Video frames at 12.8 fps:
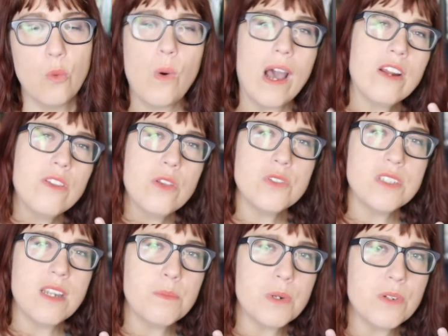Why are those
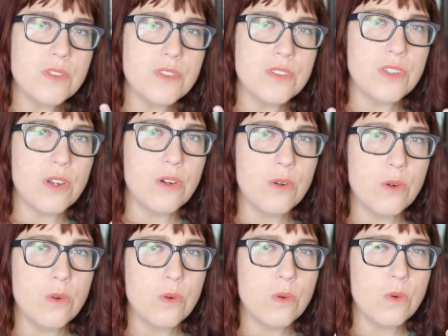numbers
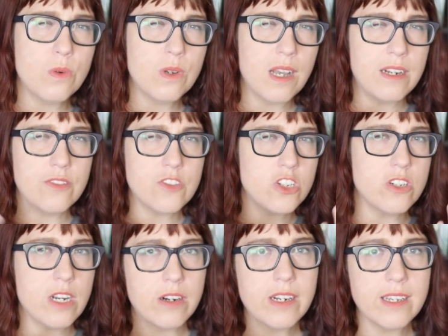so kind of
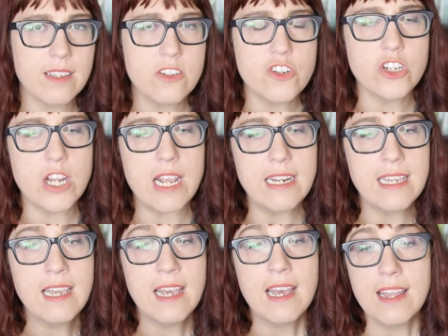generic and
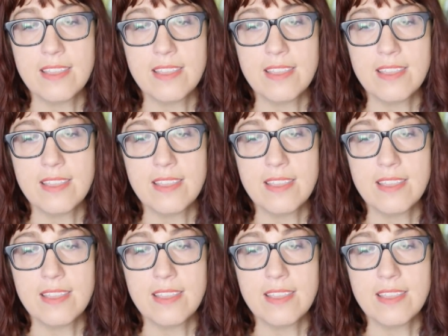shady?